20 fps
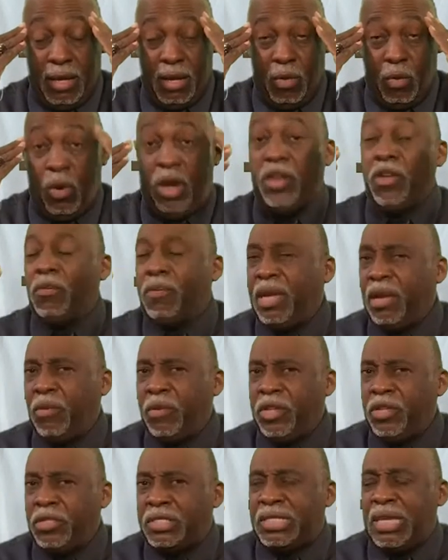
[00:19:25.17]
What do you mean
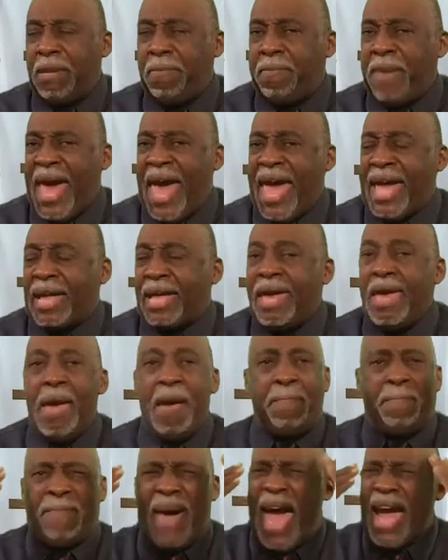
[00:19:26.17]
when you say back?
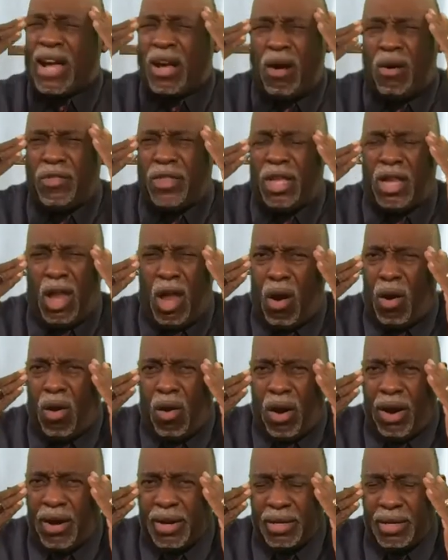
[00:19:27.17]
Back on the
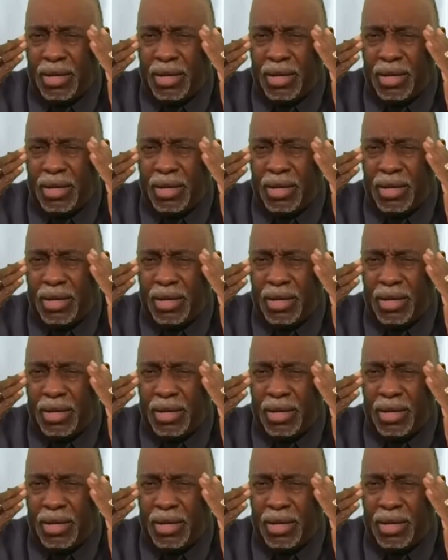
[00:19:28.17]
Lord.